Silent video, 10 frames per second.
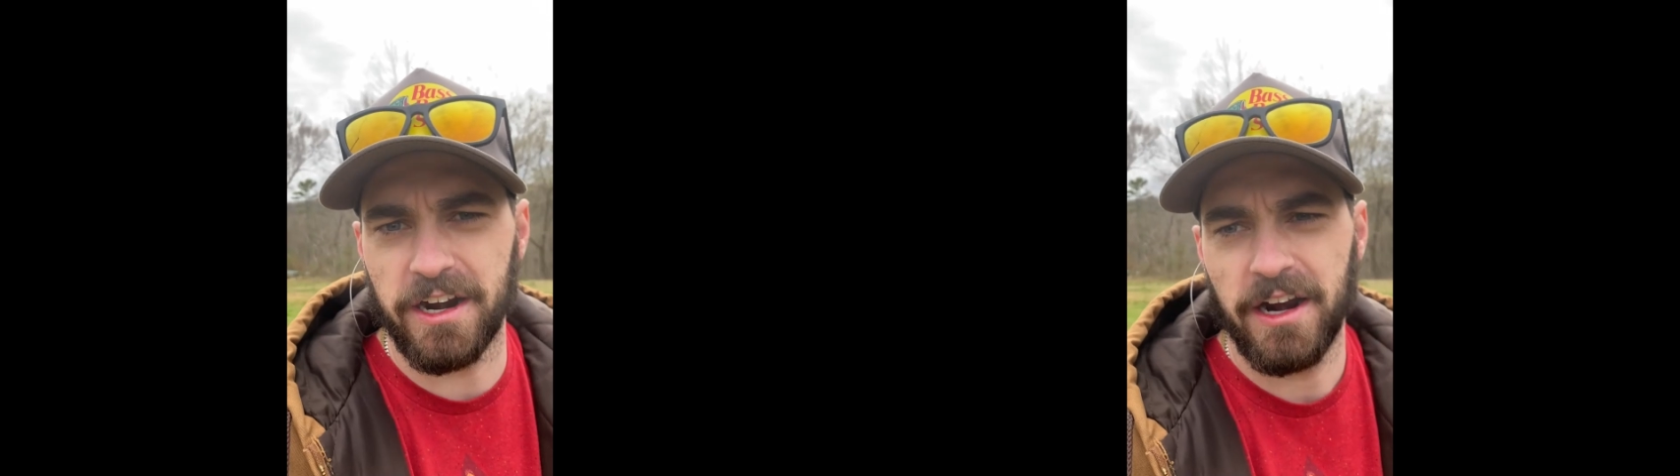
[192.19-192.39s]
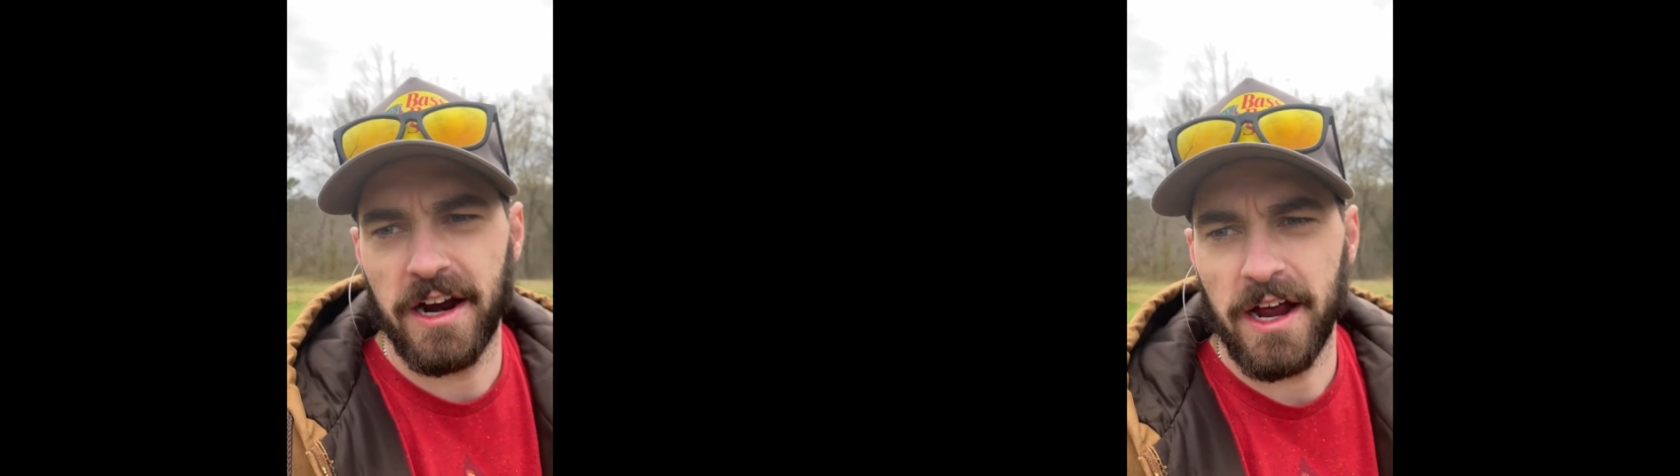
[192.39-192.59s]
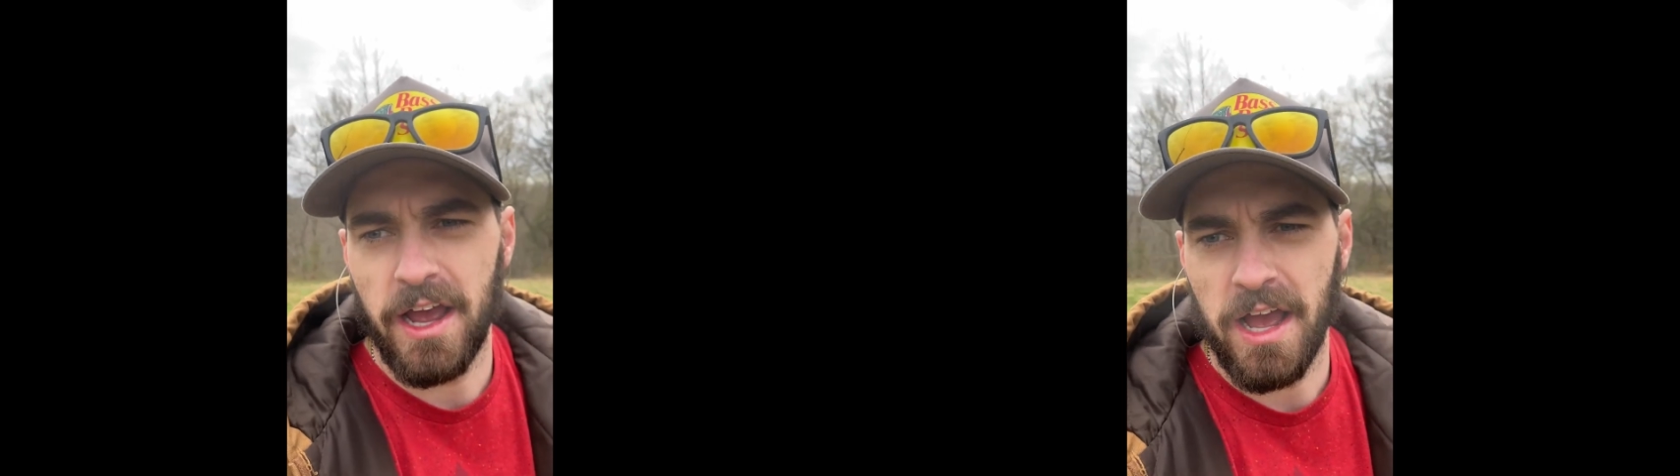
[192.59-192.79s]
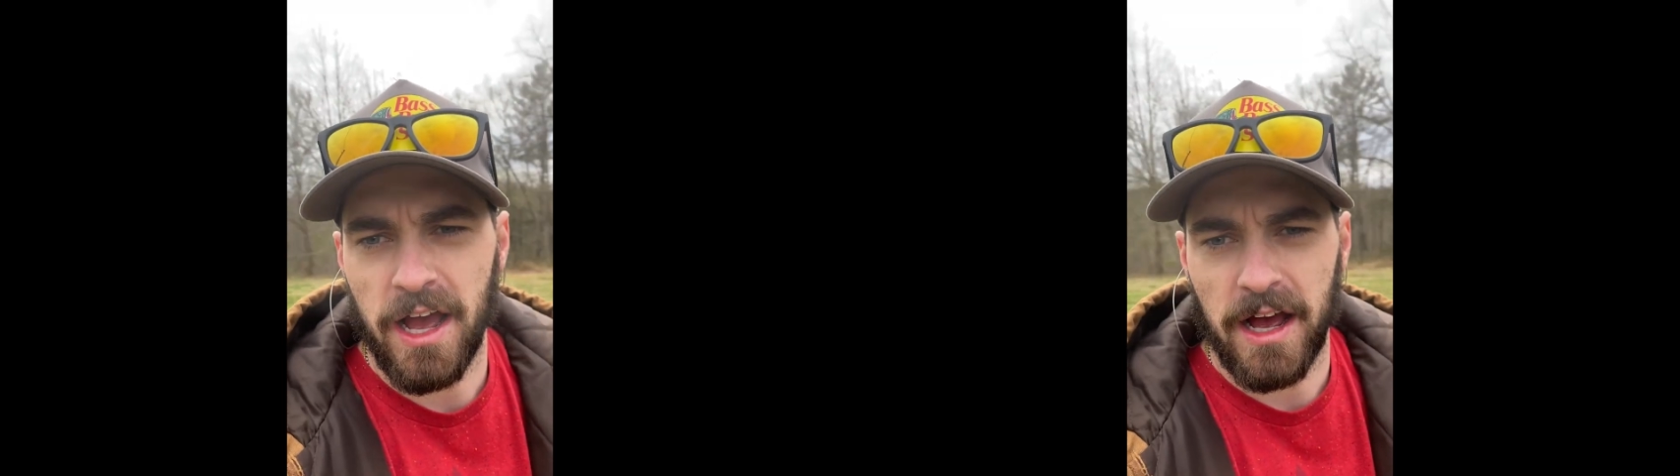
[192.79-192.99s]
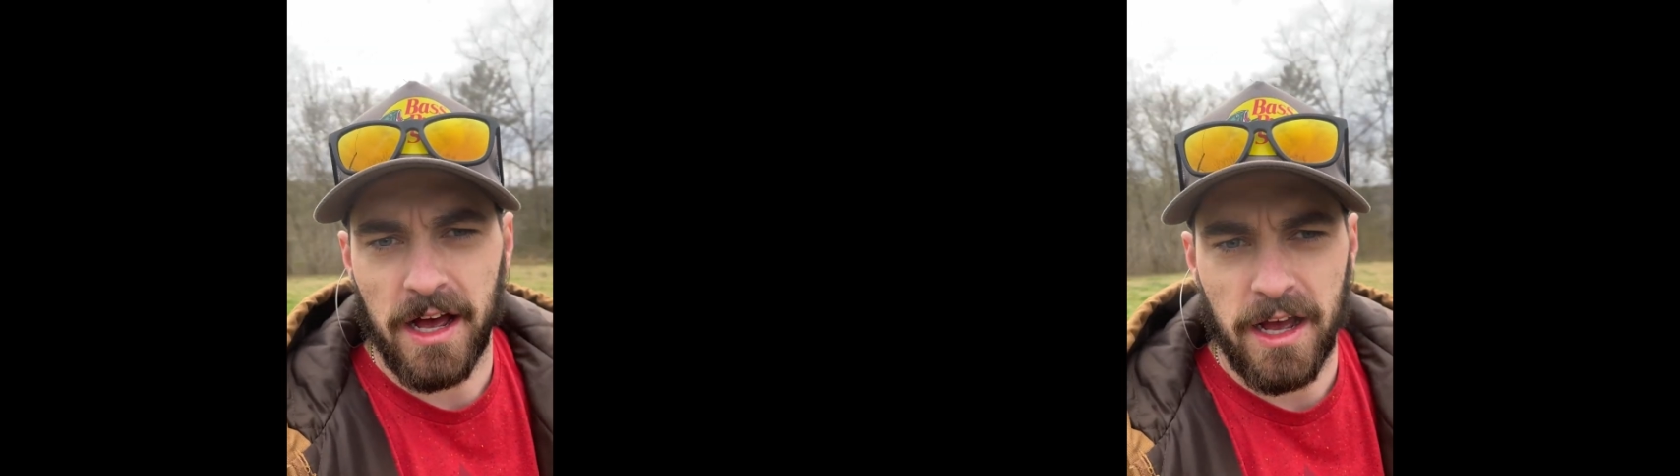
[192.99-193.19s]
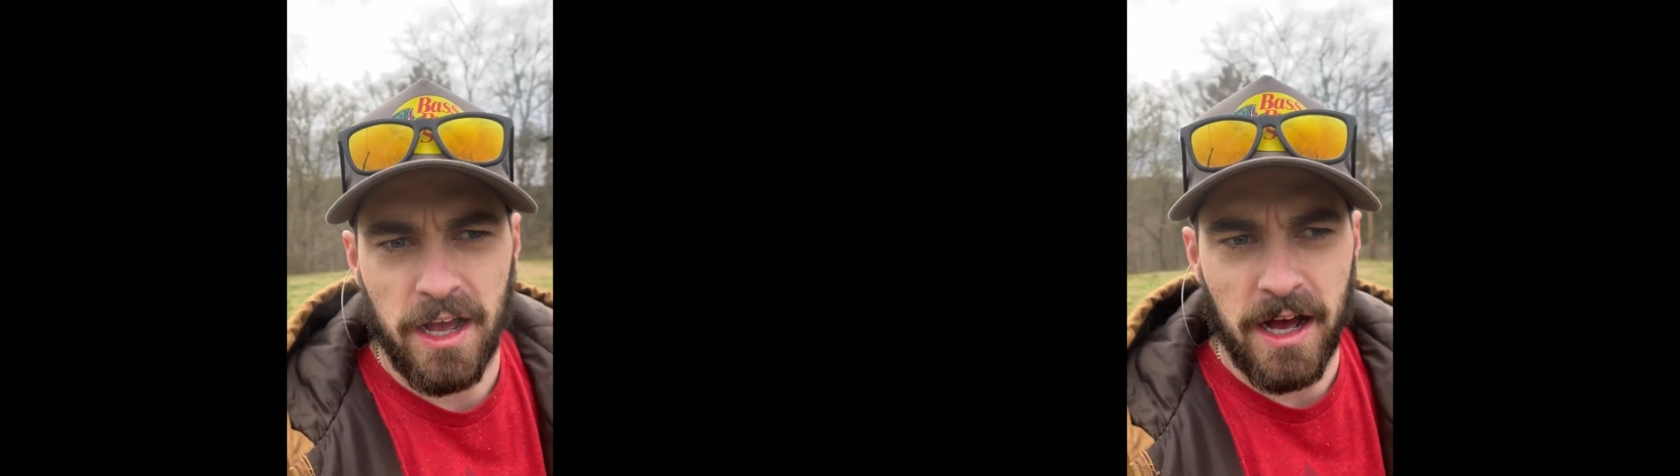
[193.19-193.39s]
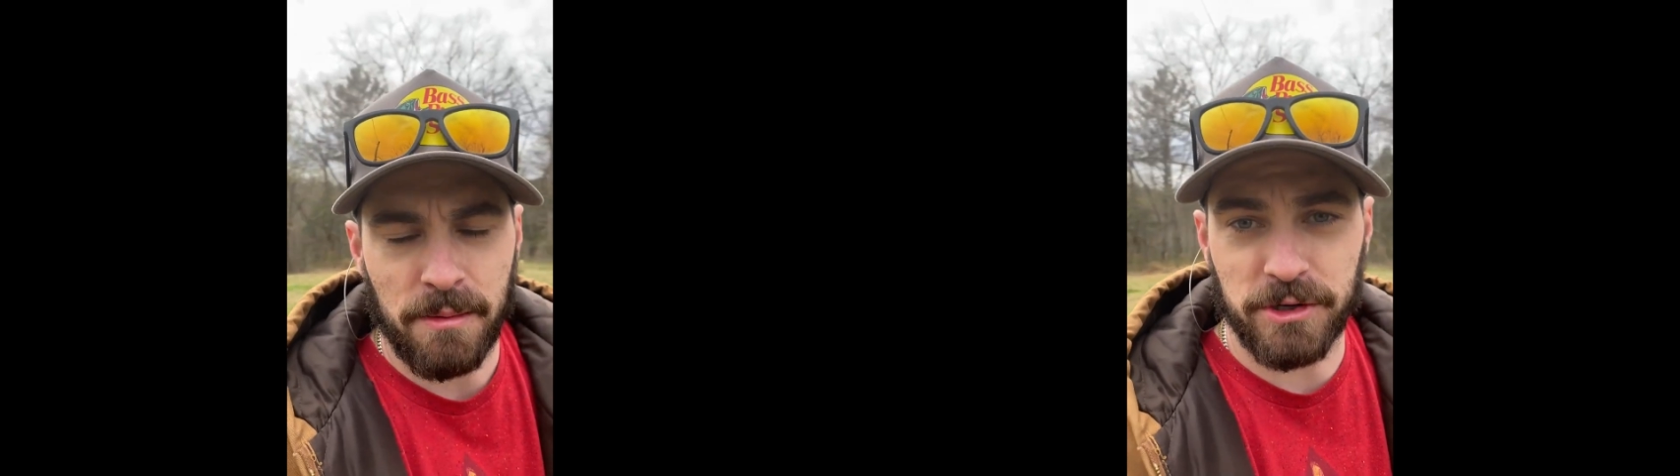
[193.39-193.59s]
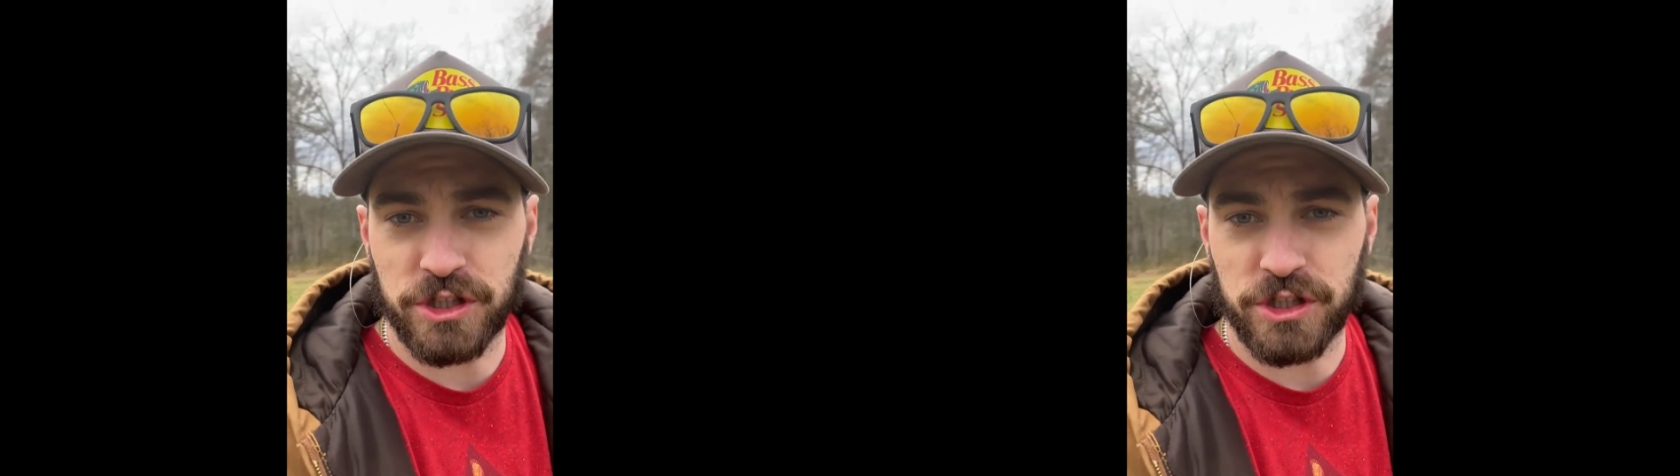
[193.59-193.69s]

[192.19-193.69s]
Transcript: I'm gonna